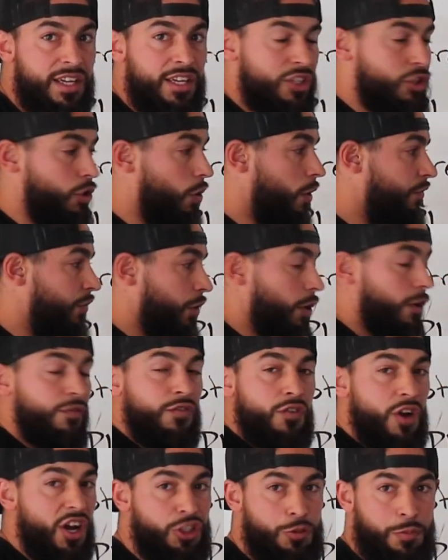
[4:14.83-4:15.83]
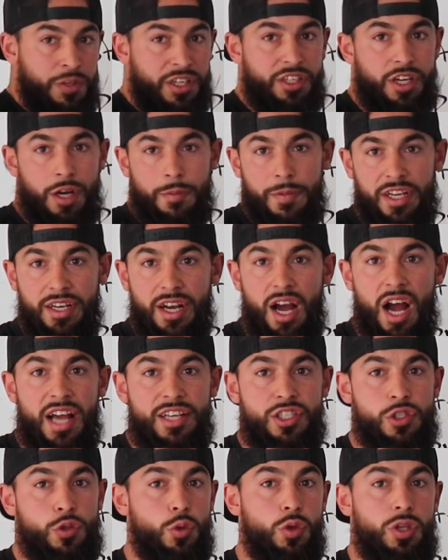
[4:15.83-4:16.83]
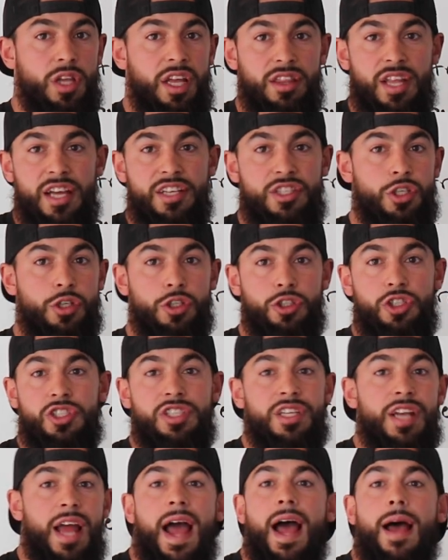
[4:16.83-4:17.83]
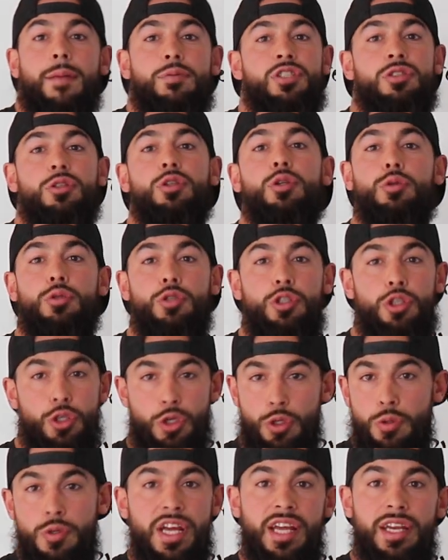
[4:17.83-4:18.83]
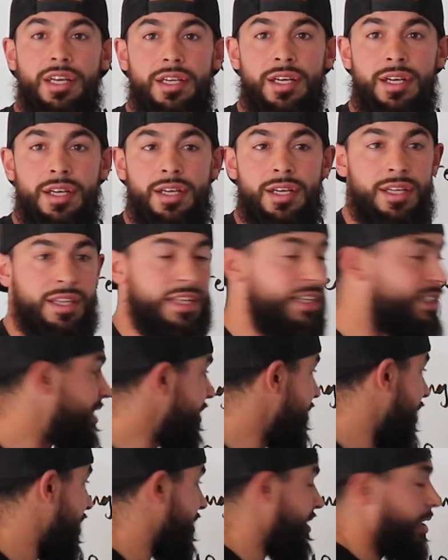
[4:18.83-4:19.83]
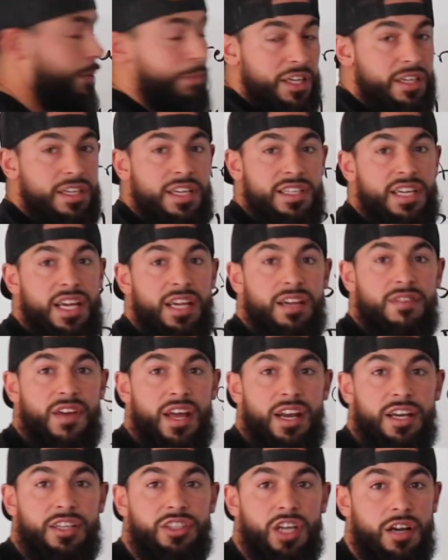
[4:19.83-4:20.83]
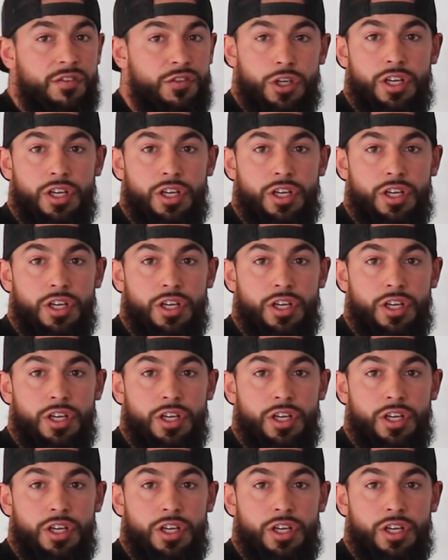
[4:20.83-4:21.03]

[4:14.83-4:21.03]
So if you're a freshman coming into high school, unless you're just an absolute unit, this is not something to take advantage of.